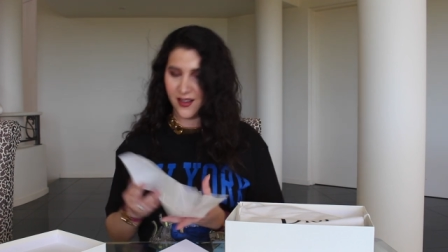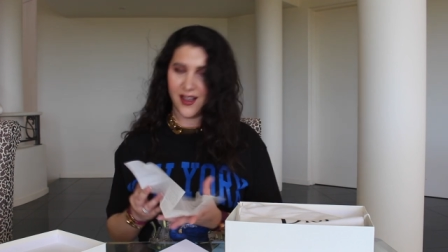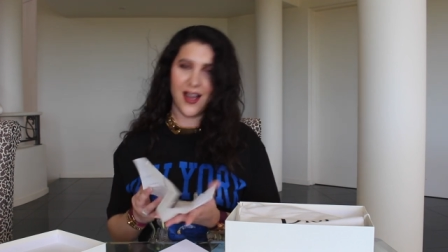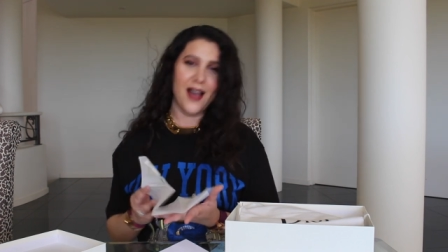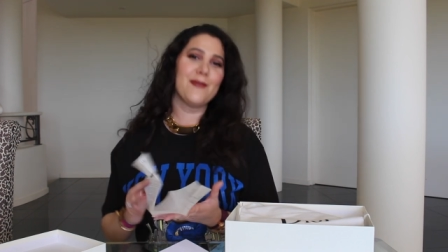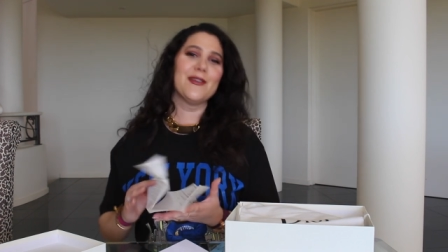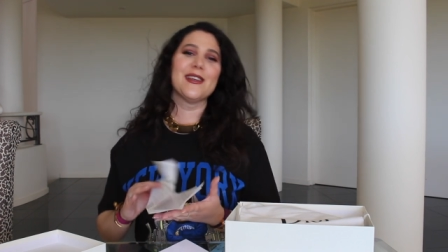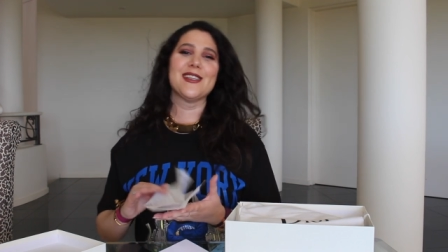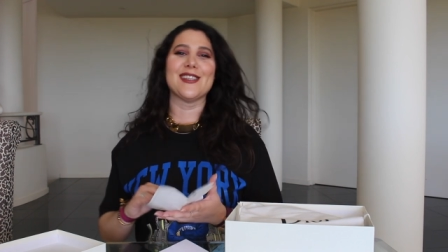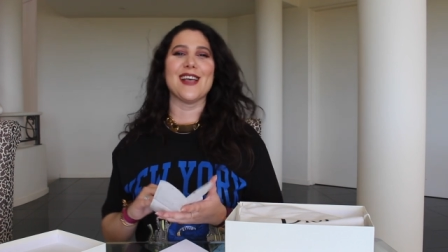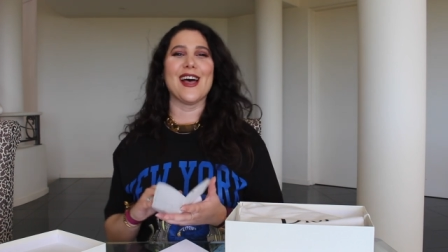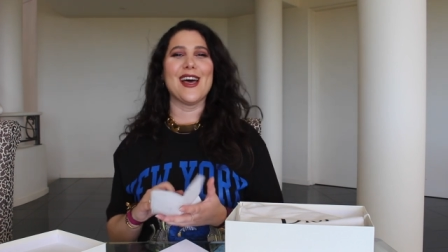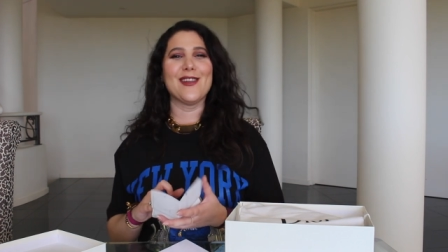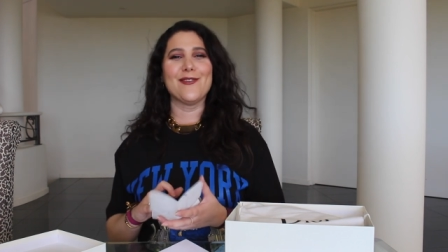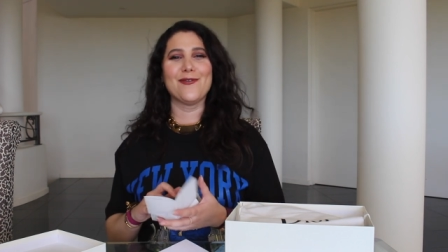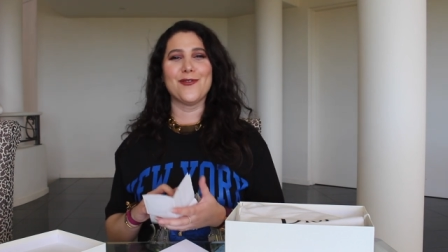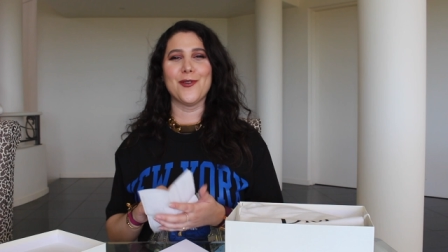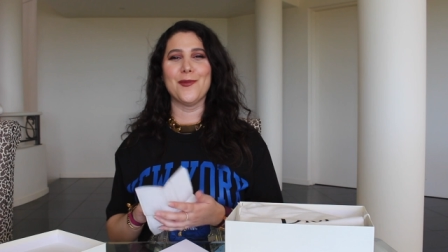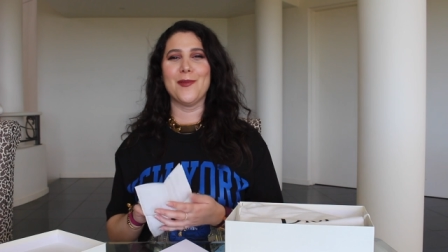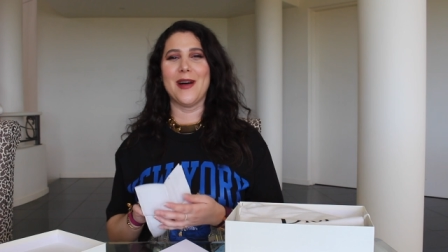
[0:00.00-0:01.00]
I'm
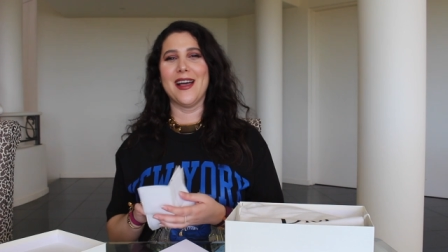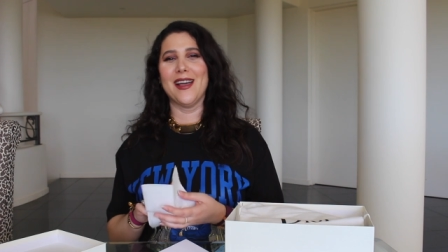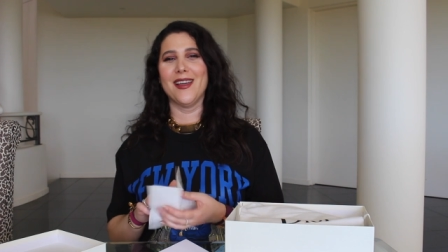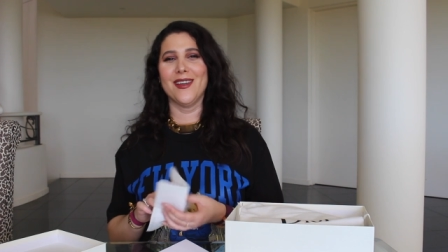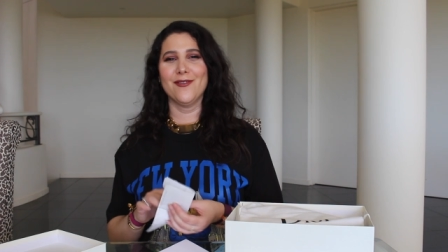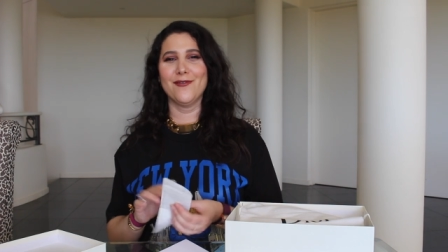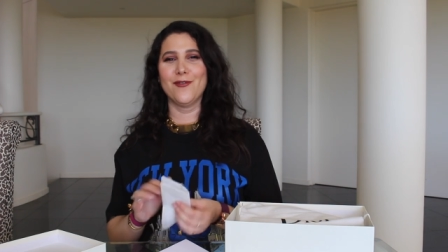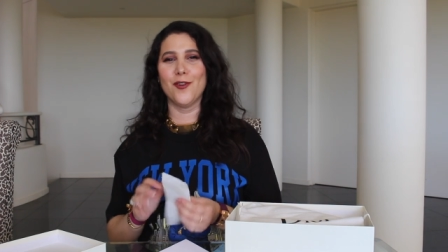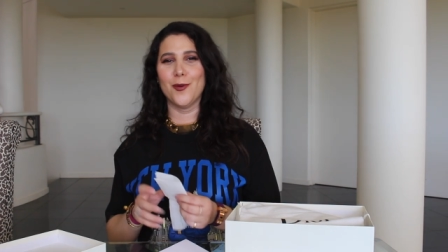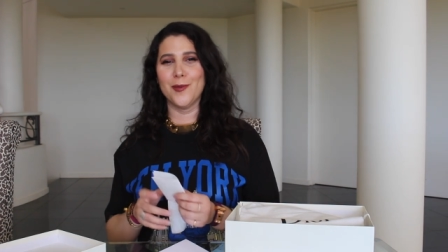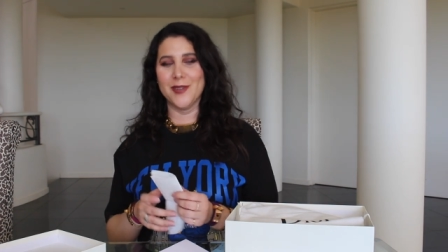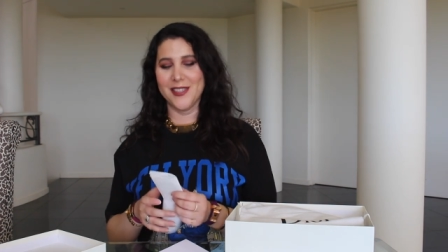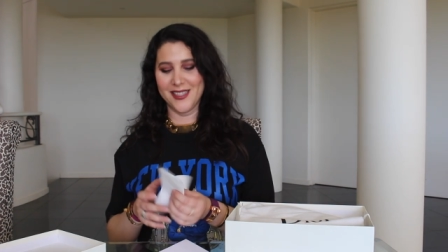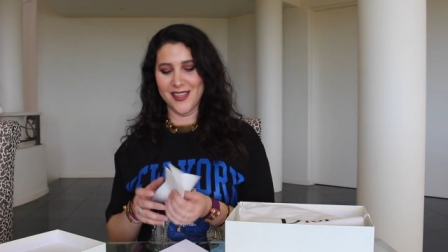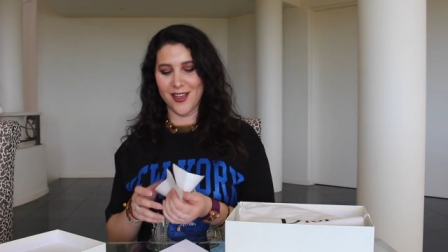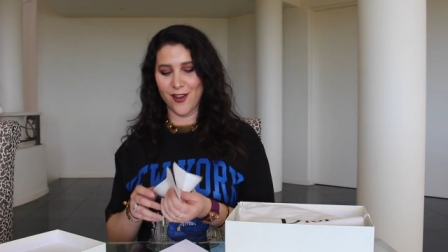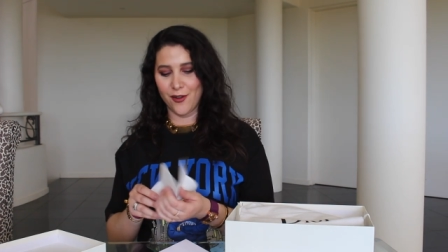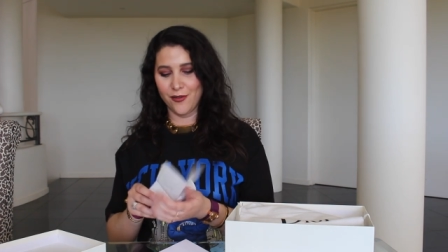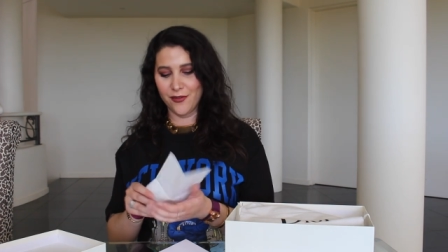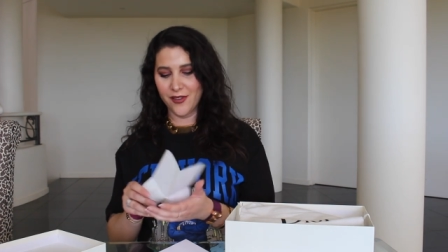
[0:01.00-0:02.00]
excited for my former
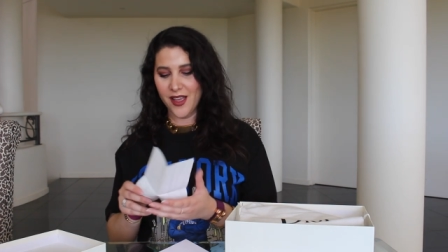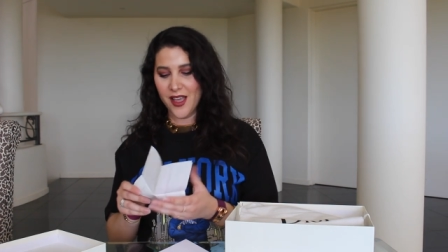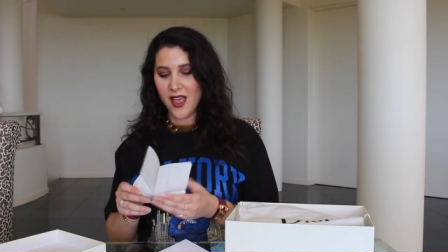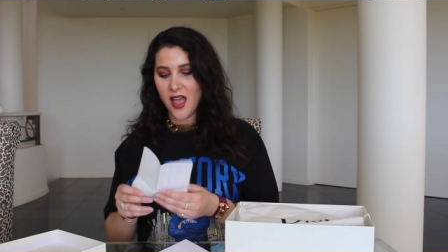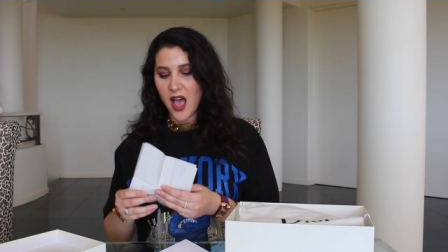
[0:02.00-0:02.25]
self.